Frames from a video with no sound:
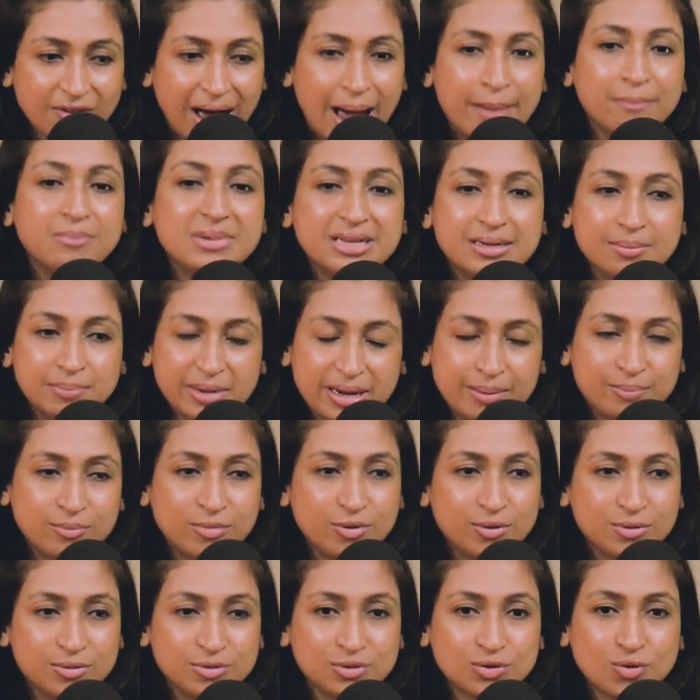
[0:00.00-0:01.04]
family
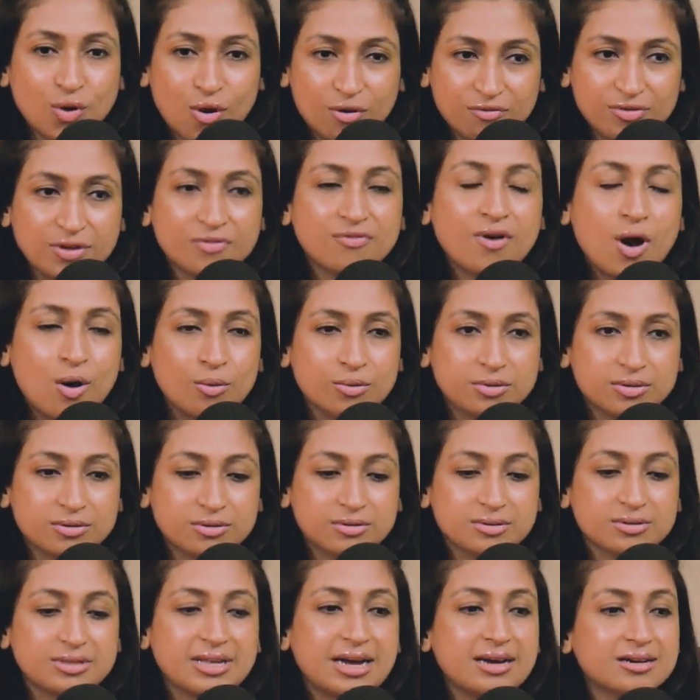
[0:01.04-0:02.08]
members of the
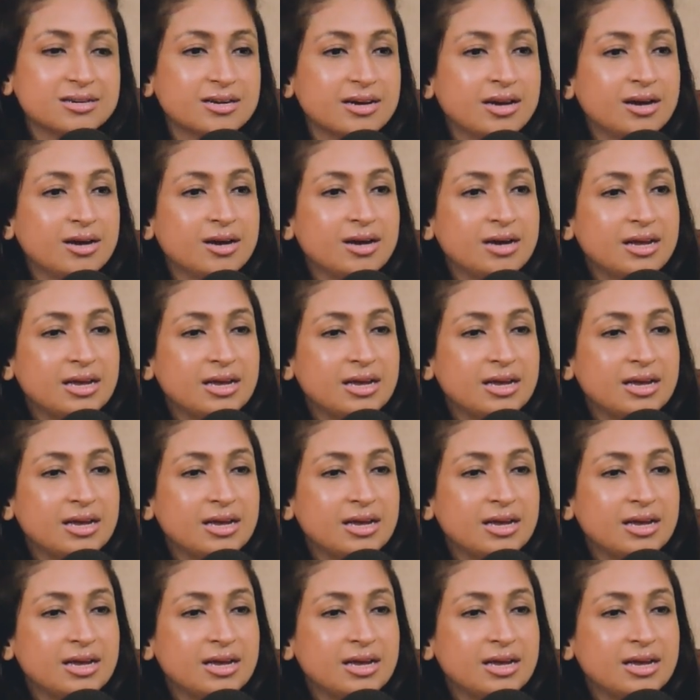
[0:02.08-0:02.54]
founder that